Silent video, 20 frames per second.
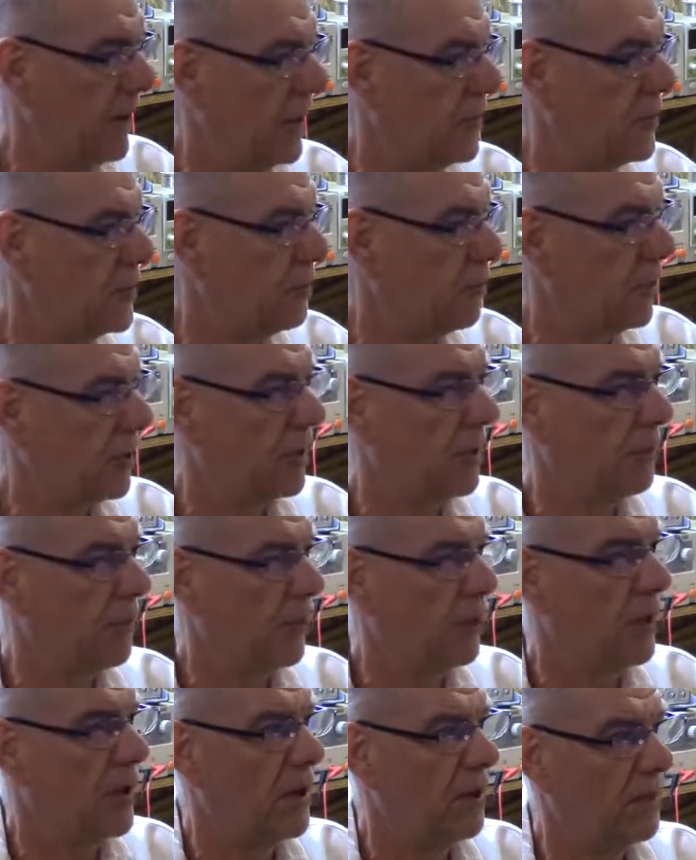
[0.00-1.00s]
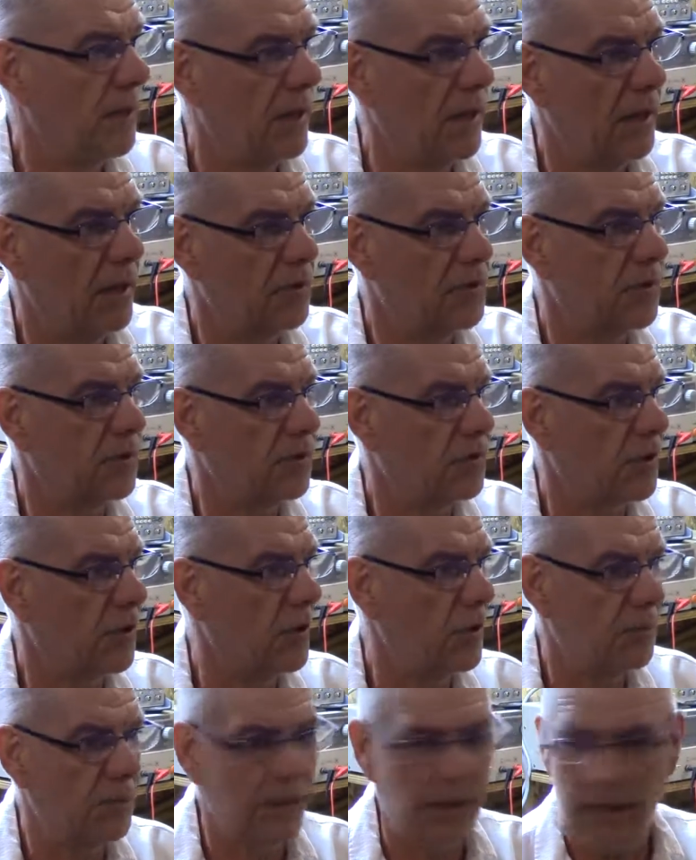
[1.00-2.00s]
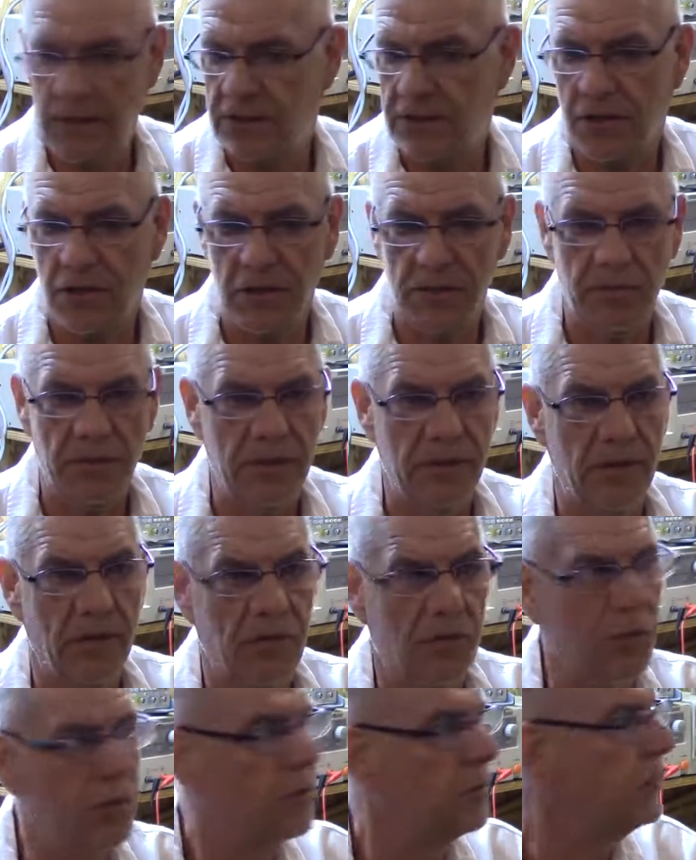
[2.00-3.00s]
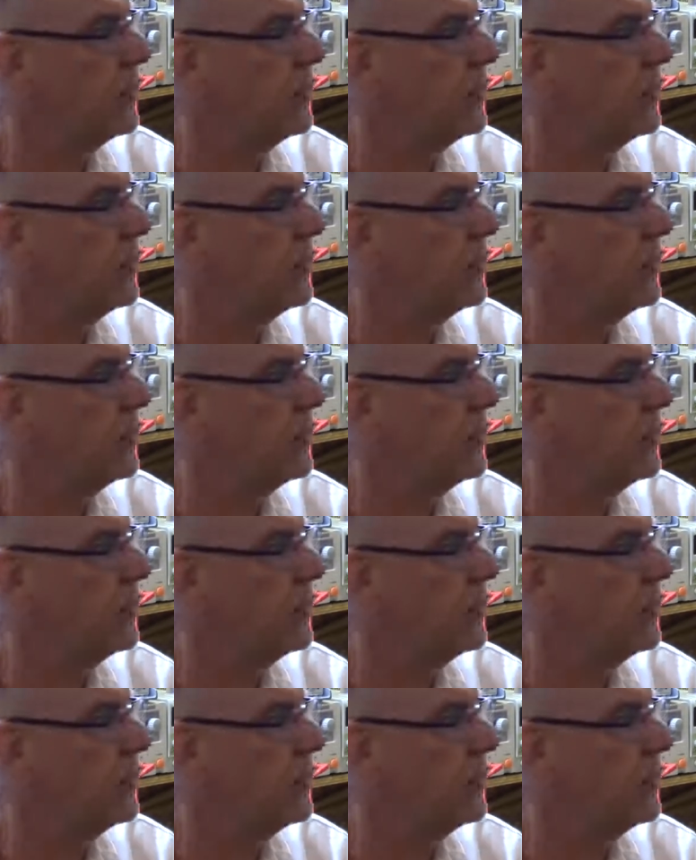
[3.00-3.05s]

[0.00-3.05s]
just put a couple of wire in my oscilloscope and I start my Davoda